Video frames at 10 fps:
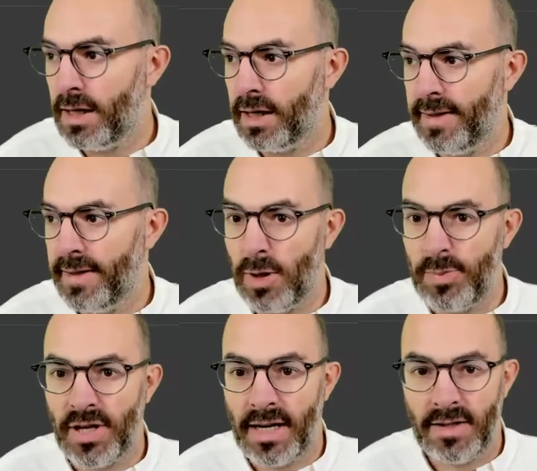this
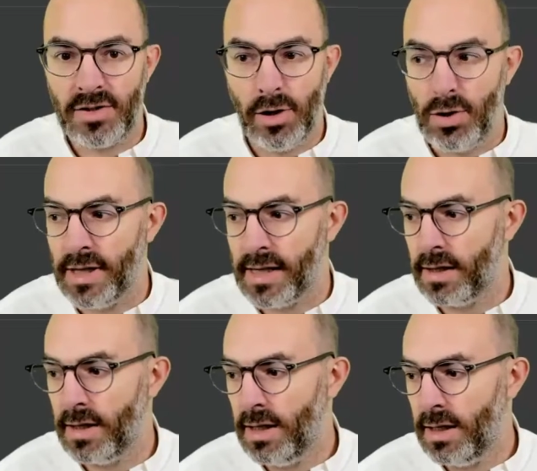website is
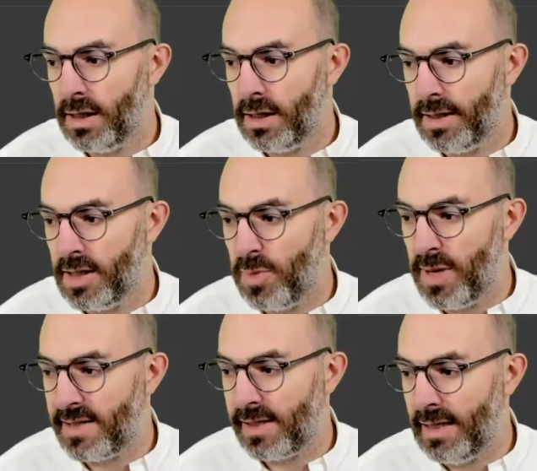loading, it is
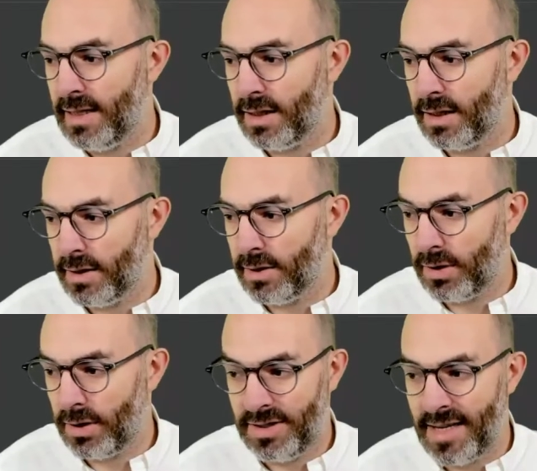basically
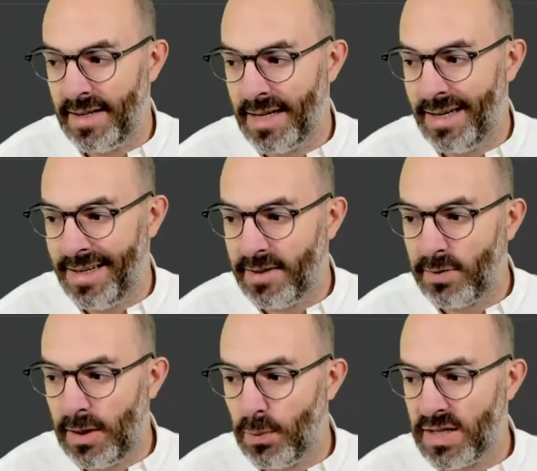sending a get
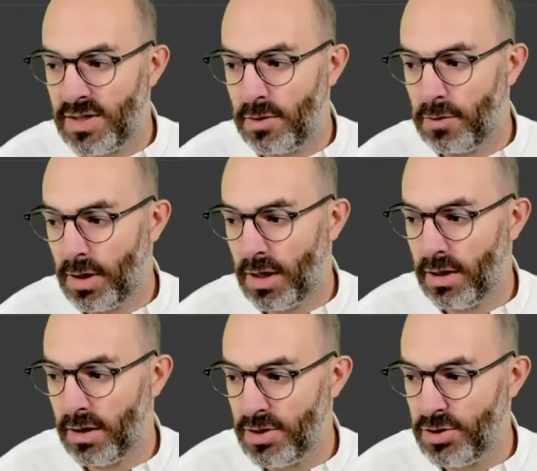request,
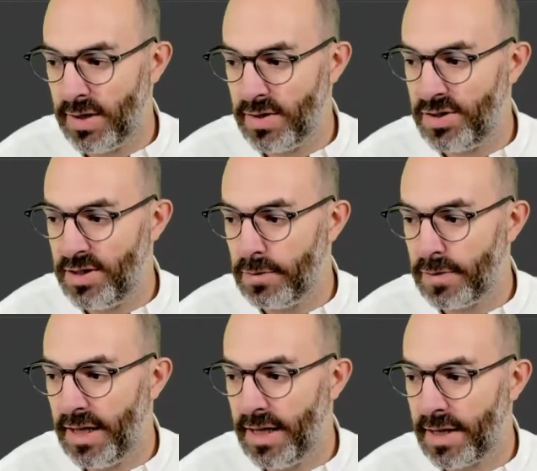as you can see over
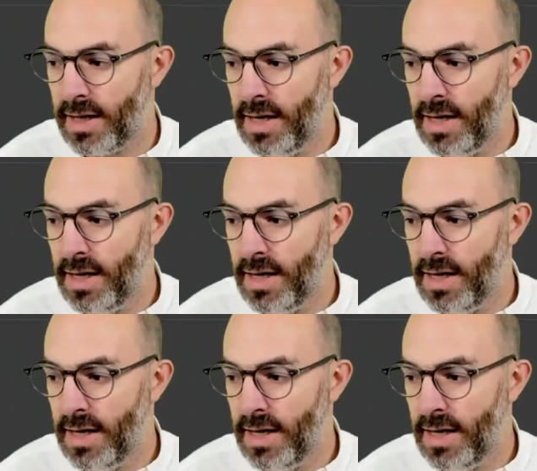here,